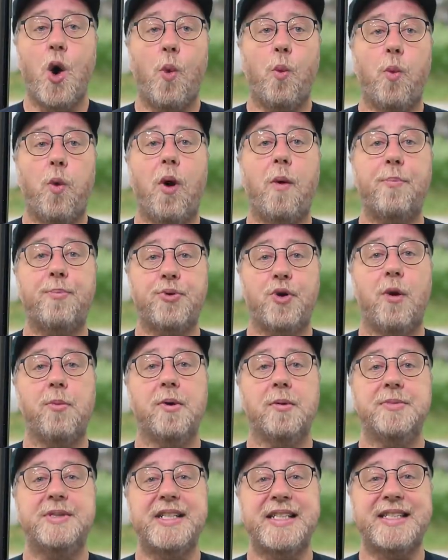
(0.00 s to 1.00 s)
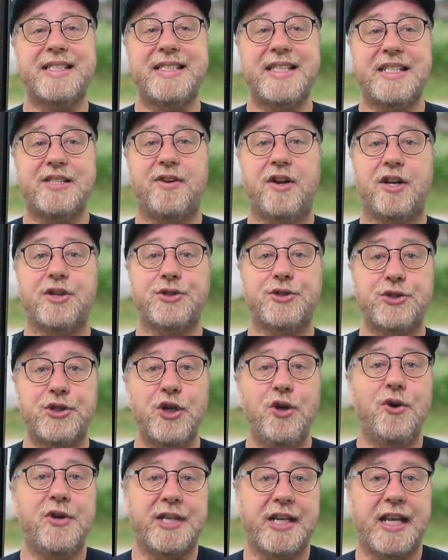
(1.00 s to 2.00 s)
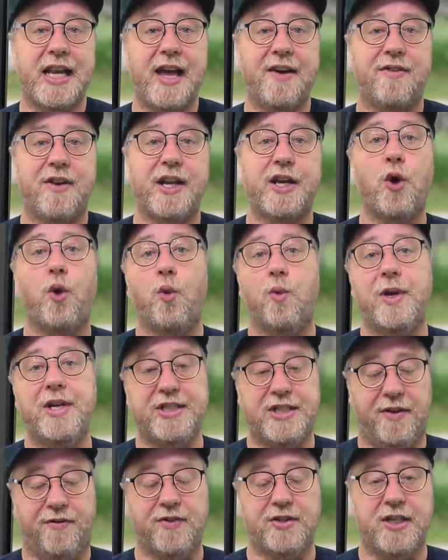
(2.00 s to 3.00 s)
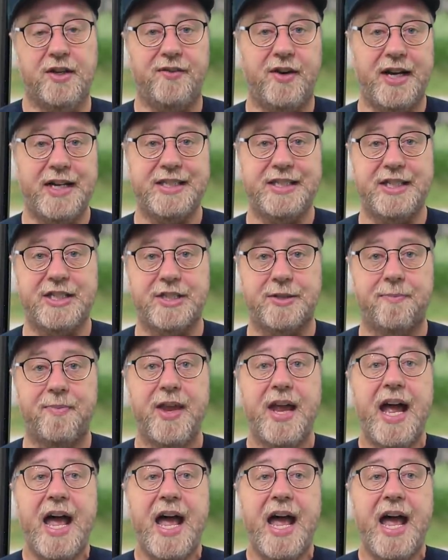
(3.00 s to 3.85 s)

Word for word: what problems exist at a security level in all these different devices.